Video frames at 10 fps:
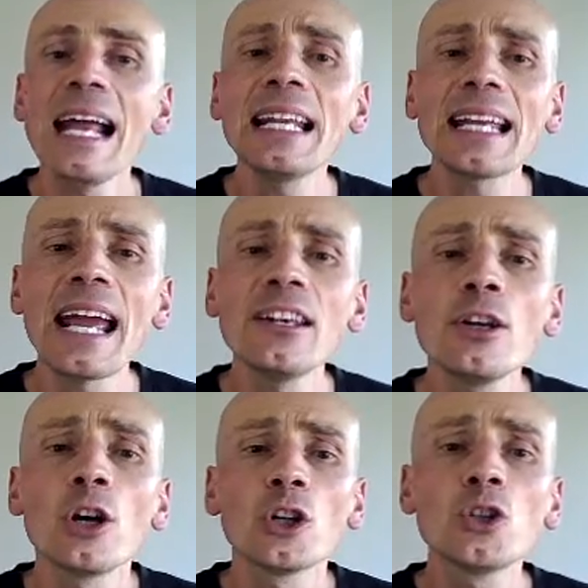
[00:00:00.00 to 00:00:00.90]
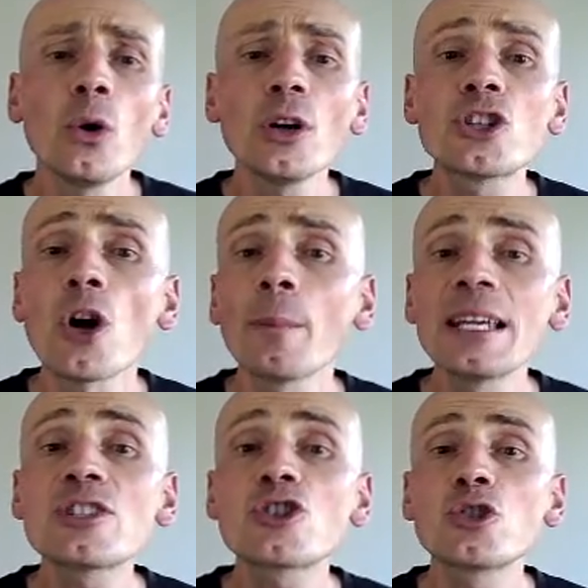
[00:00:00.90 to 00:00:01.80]
And again, your
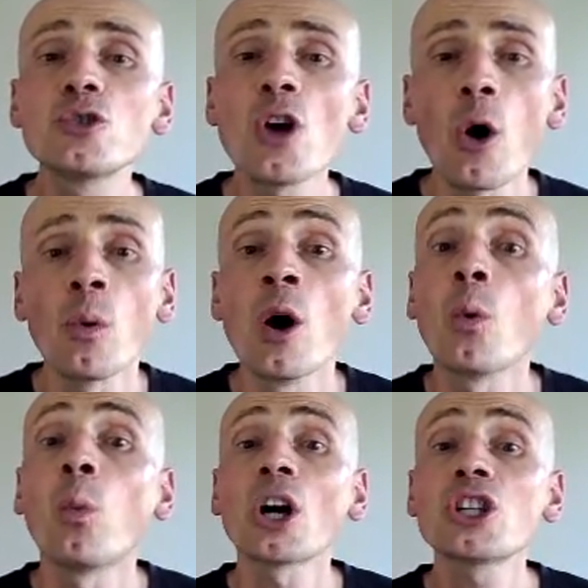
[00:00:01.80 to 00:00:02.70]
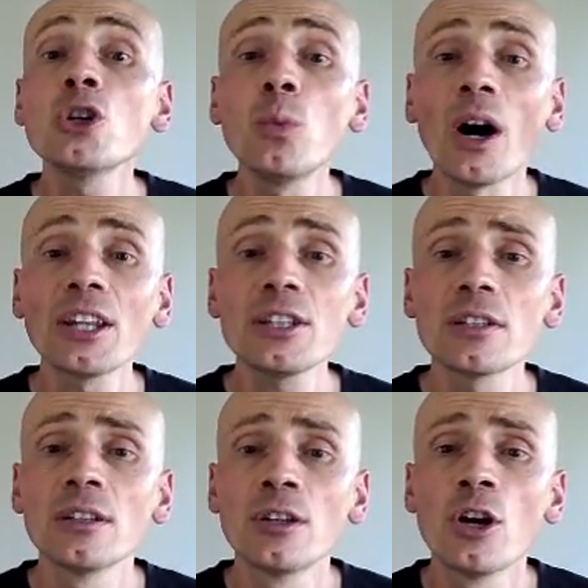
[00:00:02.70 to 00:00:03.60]
job is to know what you
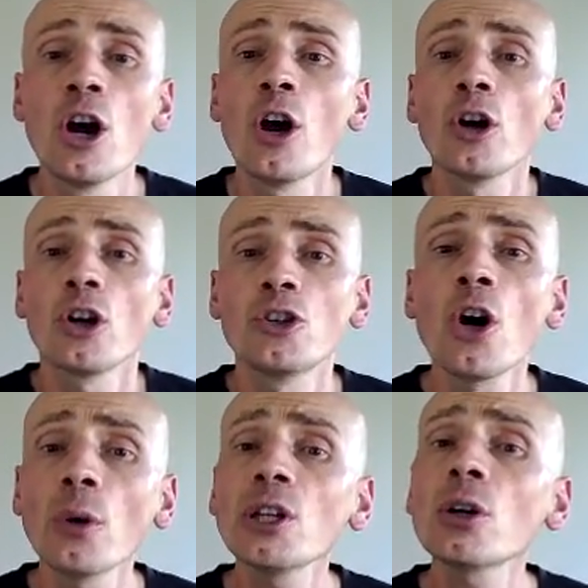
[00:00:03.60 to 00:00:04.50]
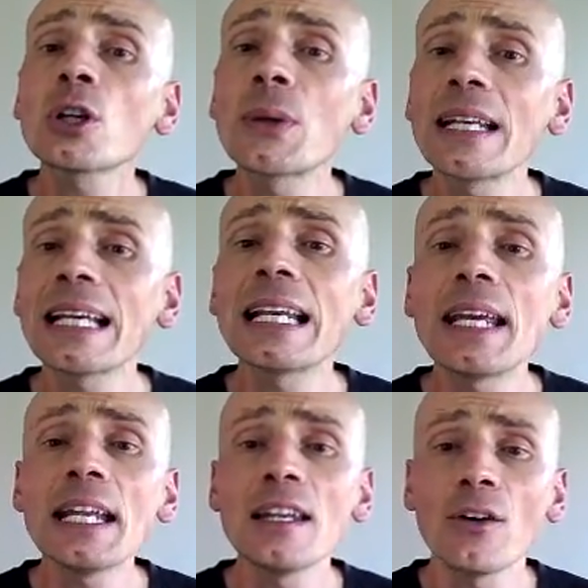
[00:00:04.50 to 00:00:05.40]
want, know your
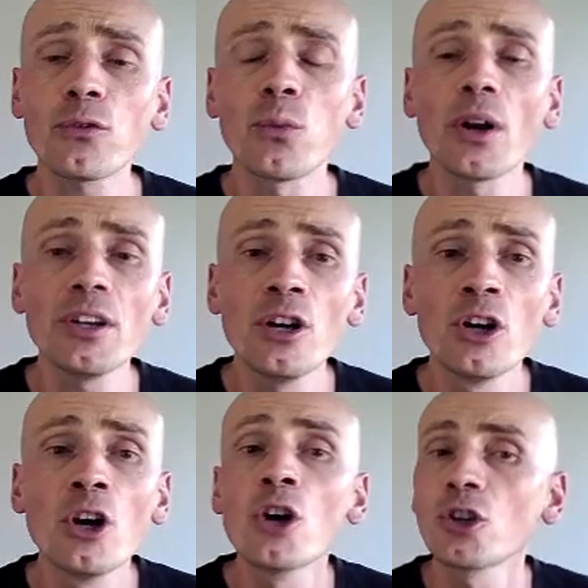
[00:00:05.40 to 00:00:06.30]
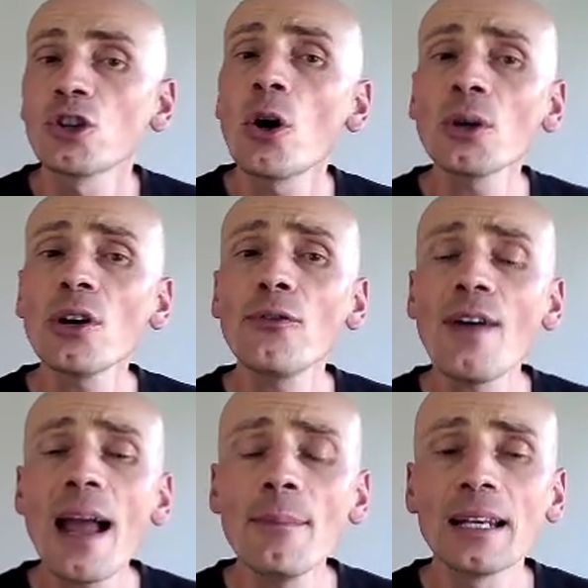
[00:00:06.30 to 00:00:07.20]
critically ill loved one, know your
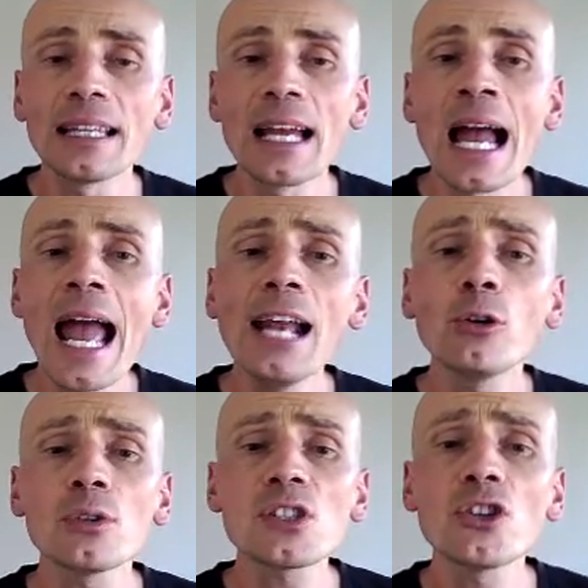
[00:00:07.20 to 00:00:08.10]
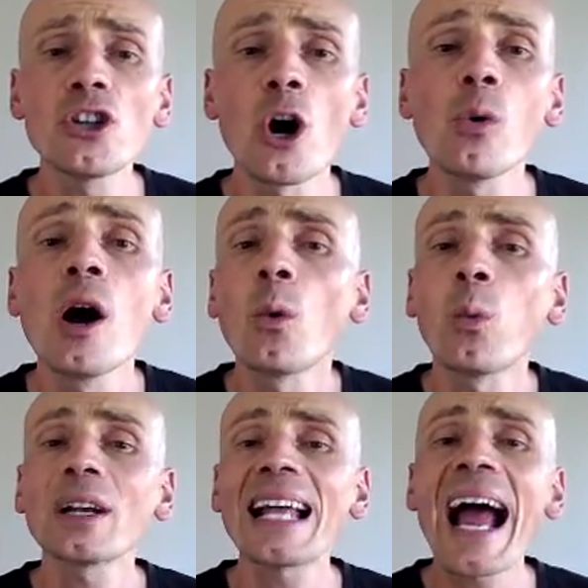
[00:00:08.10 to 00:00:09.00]
family, and also know
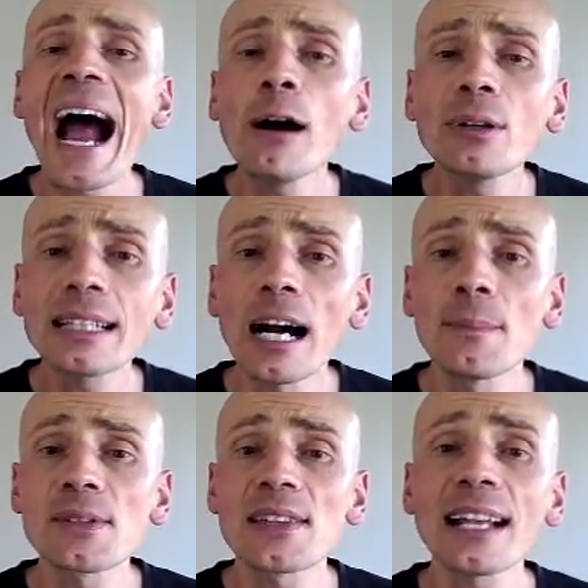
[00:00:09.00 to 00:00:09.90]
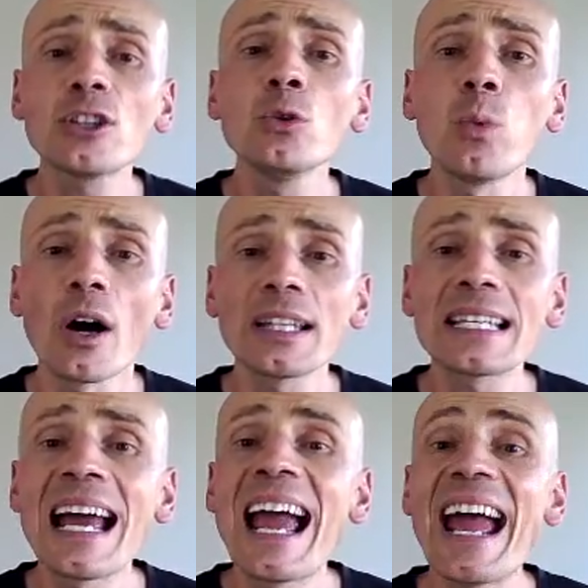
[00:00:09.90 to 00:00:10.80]
what outcomes that you
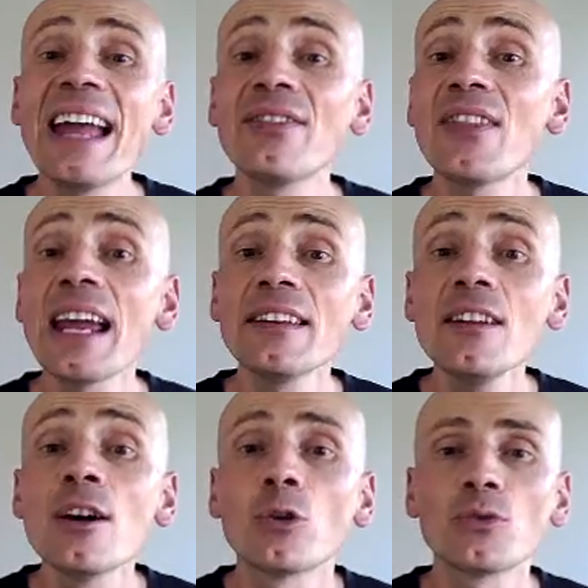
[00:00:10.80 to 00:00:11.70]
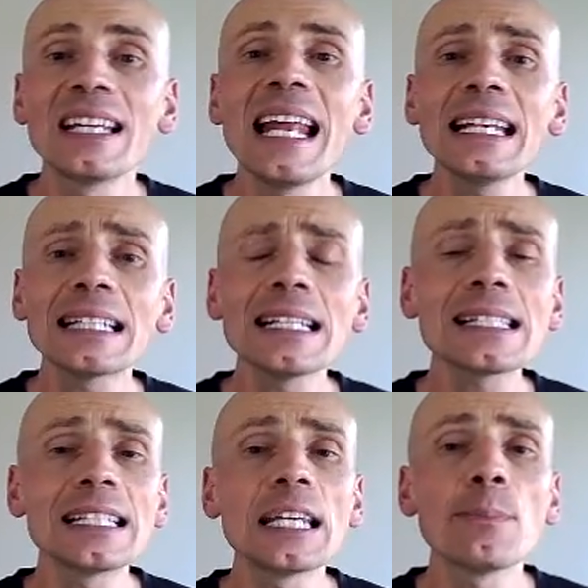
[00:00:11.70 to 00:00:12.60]
want and then
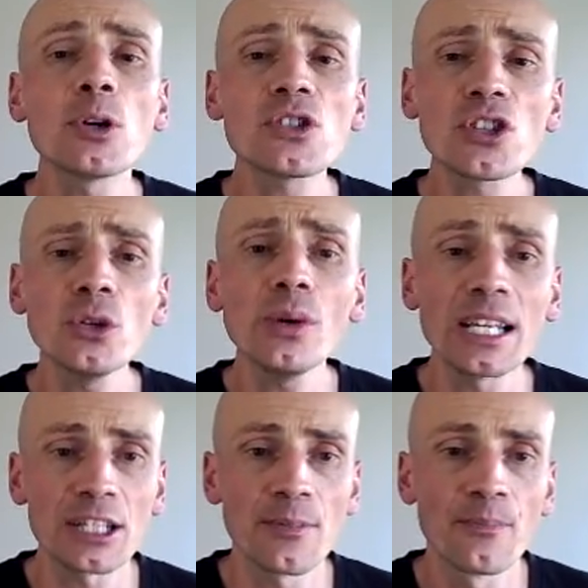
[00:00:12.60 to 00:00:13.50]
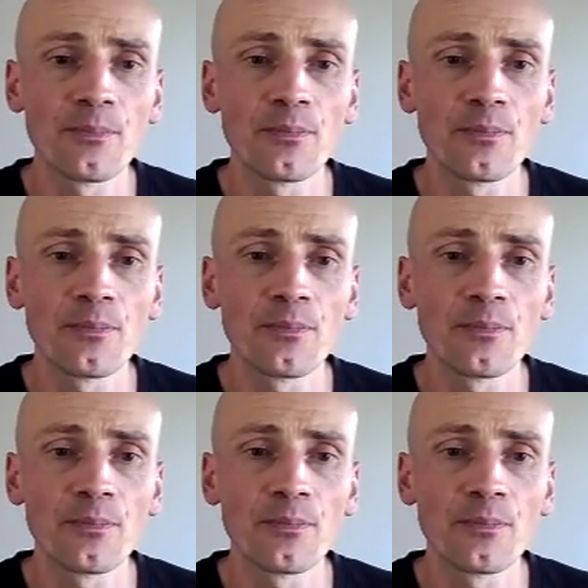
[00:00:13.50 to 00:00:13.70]
relentlessly pursue it.